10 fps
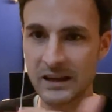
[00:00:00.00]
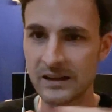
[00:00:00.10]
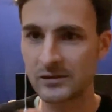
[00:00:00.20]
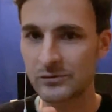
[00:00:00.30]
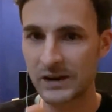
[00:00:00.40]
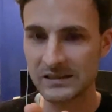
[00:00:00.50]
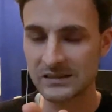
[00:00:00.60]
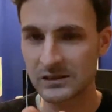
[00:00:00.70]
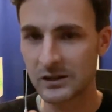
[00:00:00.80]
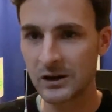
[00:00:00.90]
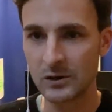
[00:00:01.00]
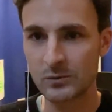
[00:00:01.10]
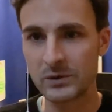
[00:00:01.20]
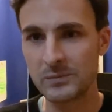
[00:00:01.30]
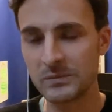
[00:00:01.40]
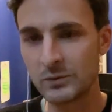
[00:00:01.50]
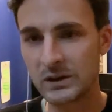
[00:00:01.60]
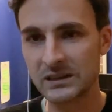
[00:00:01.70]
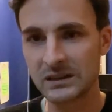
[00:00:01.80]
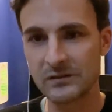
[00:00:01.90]
And the rest we
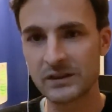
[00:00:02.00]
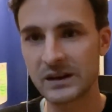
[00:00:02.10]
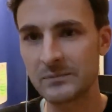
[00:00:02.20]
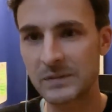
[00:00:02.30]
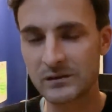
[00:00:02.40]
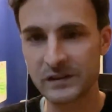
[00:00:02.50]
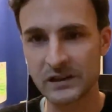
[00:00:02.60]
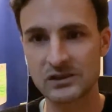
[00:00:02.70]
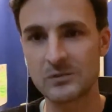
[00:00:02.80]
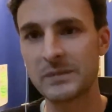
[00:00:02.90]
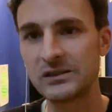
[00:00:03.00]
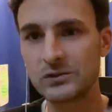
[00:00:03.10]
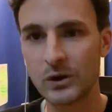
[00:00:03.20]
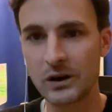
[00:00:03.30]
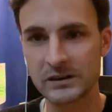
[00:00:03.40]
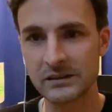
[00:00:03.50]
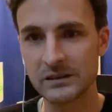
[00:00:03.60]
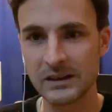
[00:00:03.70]
deliver and manufacture made to order.